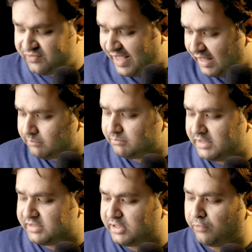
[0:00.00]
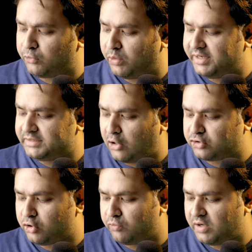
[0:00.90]
Well, instead of
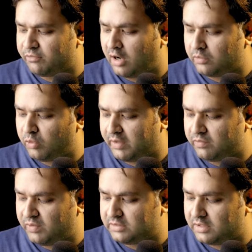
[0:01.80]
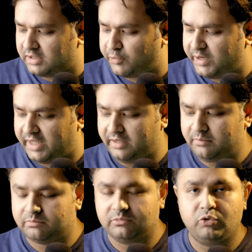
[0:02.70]
200,000, you would have gotten whatever, 133K.
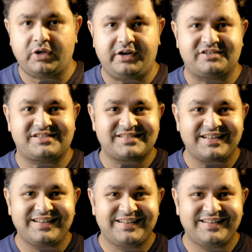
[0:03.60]
Who cares?